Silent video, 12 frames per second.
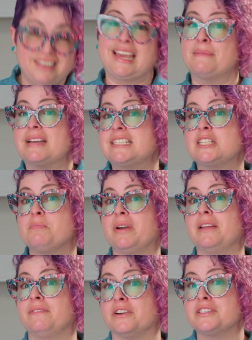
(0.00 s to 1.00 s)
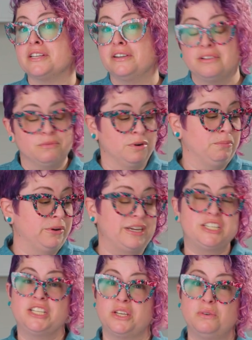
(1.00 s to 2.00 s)
Chemex is pretty versatile. We're
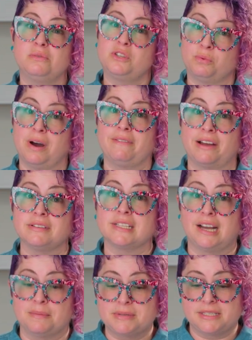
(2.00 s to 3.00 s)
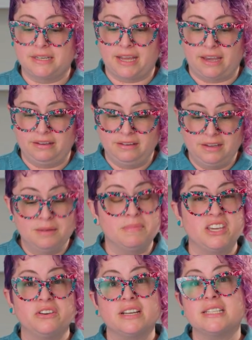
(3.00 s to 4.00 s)
brewing 2 12-ounce cups today,
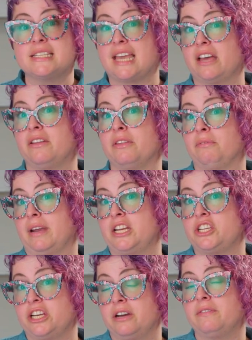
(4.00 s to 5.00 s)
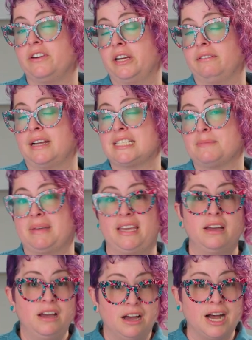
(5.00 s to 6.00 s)
but you can scale the ratio for your
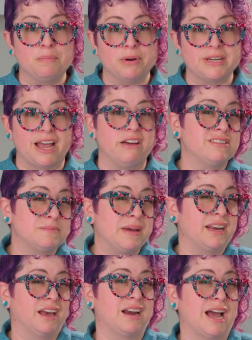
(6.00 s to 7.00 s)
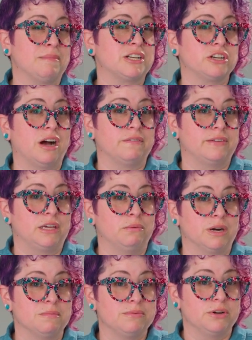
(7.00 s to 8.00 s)
recipe up or down depending on how much coffee you
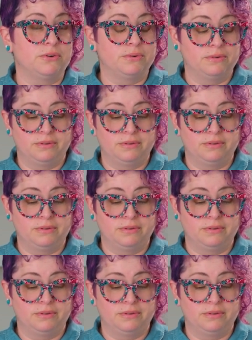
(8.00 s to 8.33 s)
want to brew.